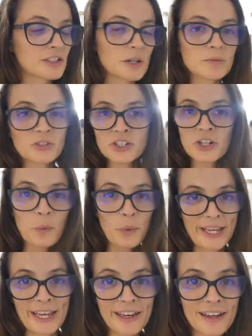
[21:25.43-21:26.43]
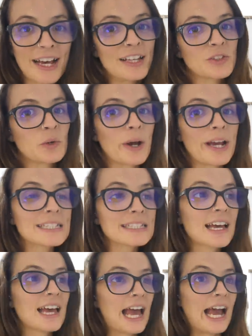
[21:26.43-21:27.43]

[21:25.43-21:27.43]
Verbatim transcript: So I'm just gonna wing it as always.